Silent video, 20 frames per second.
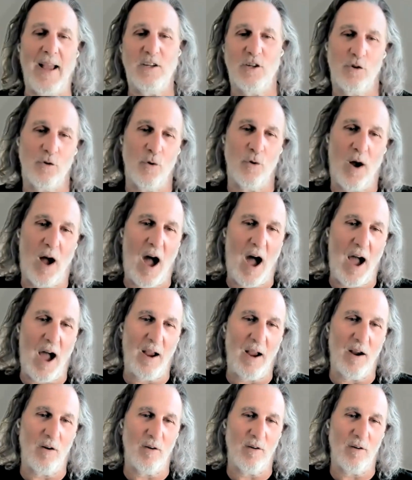ranks you
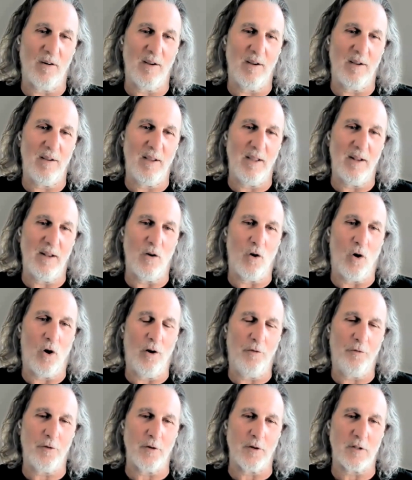higher in
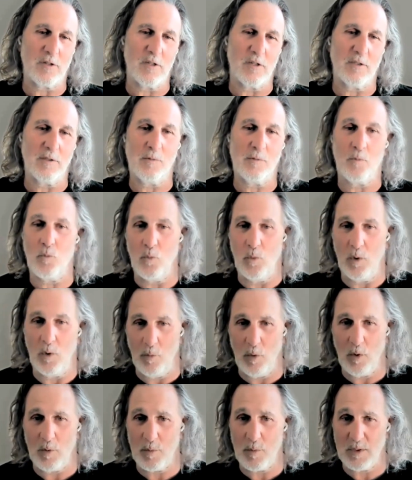offers because
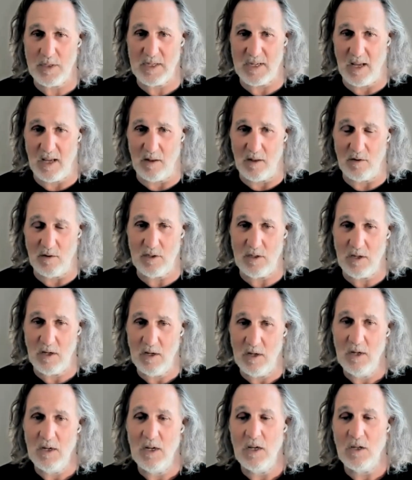we work with
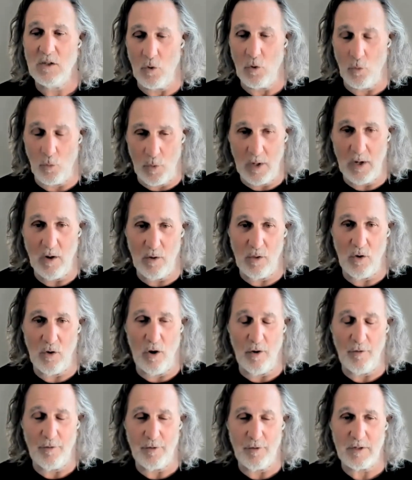sellers. So we know
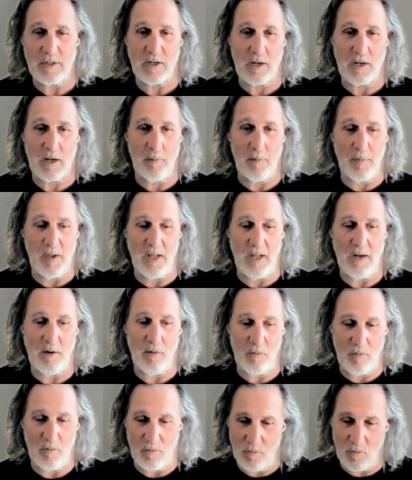the offers that come
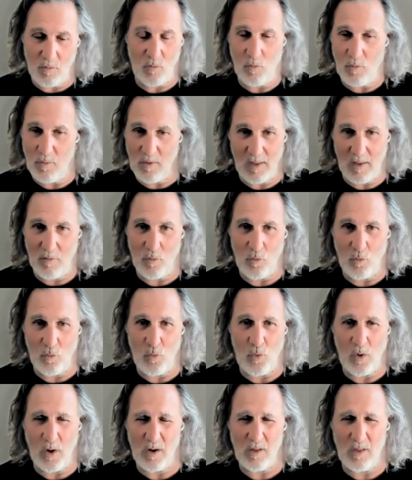in, and
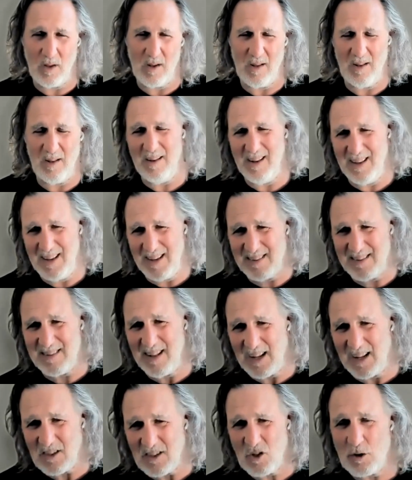
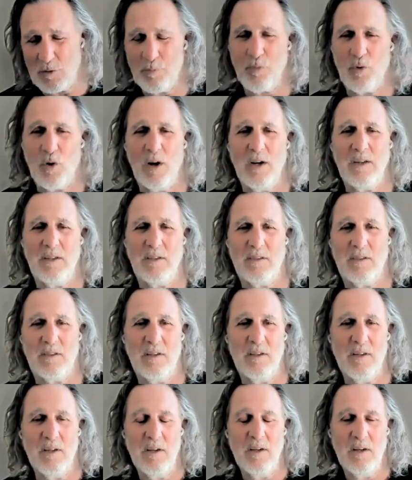it's not just
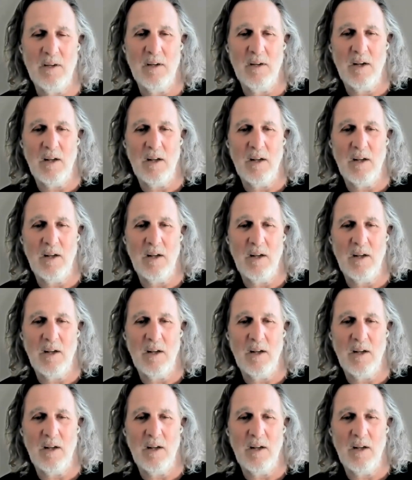price